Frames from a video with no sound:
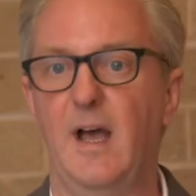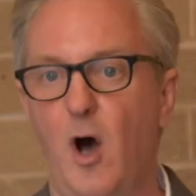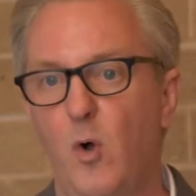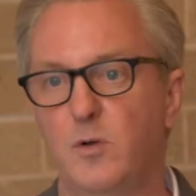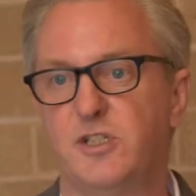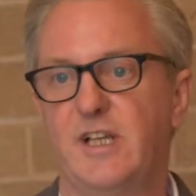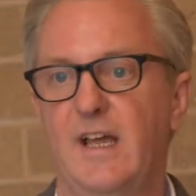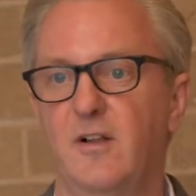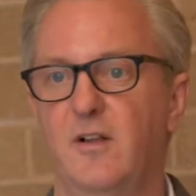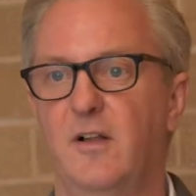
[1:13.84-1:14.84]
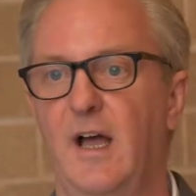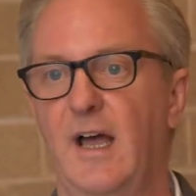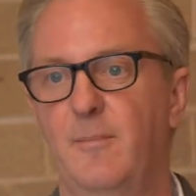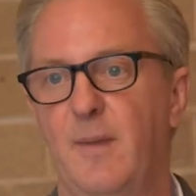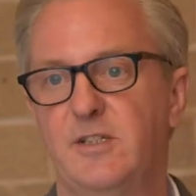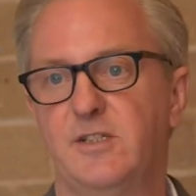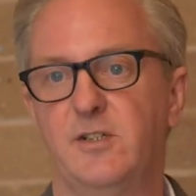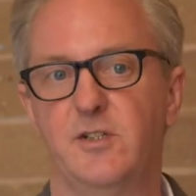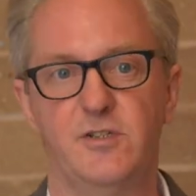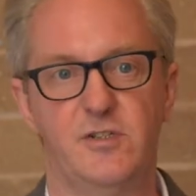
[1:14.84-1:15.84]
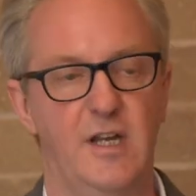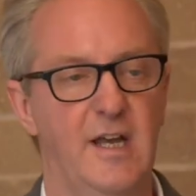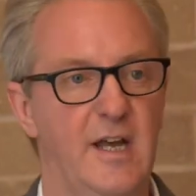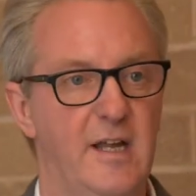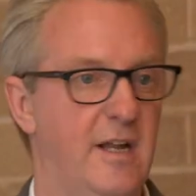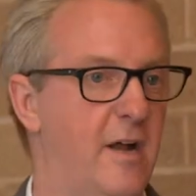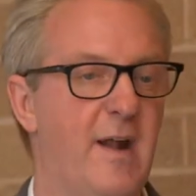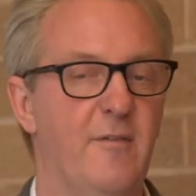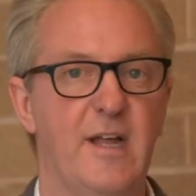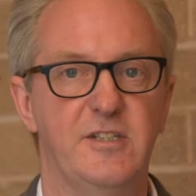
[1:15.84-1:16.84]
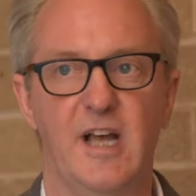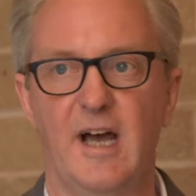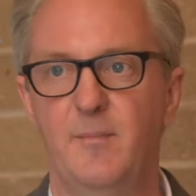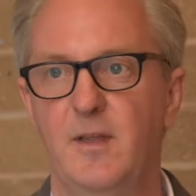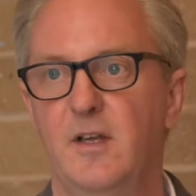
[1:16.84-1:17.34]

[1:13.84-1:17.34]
wholesale in Manchester just around that time.